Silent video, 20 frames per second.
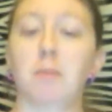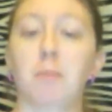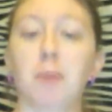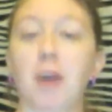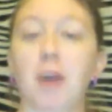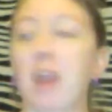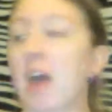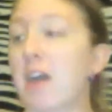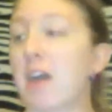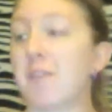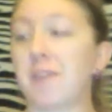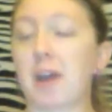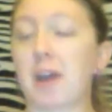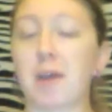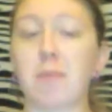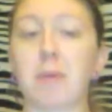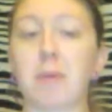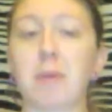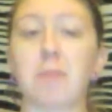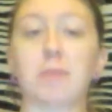but I've
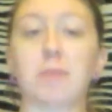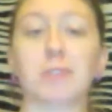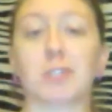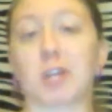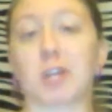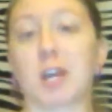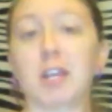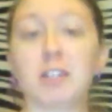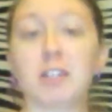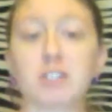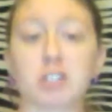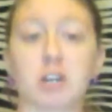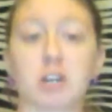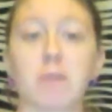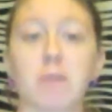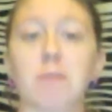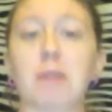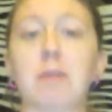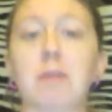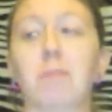had people try to
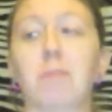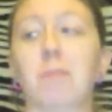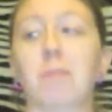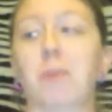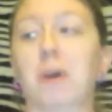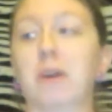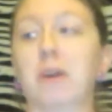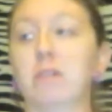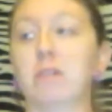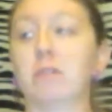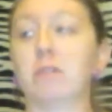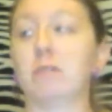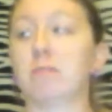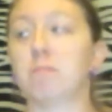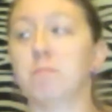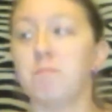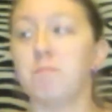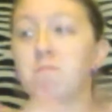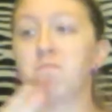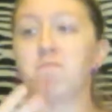jump me, but
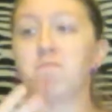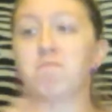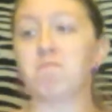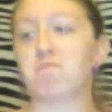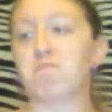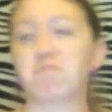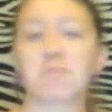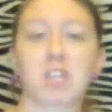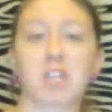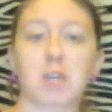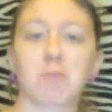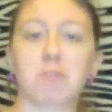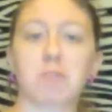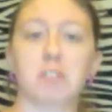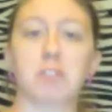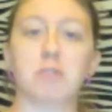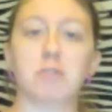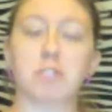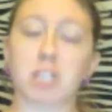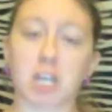they were
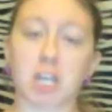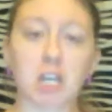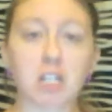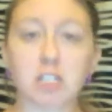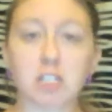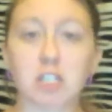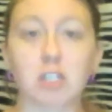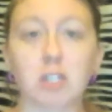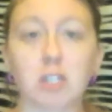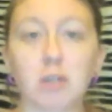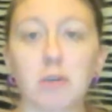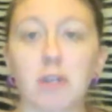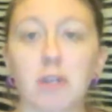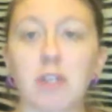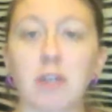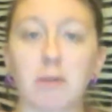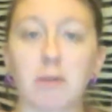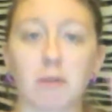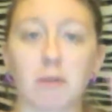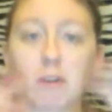too chicken to do
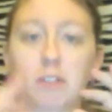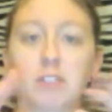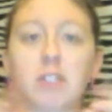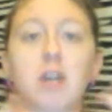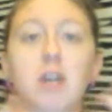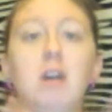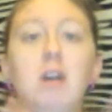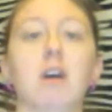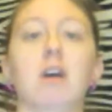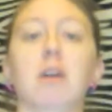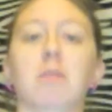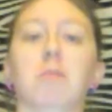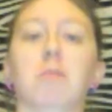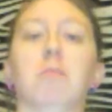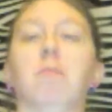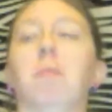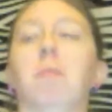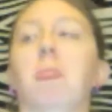it. They were all talk.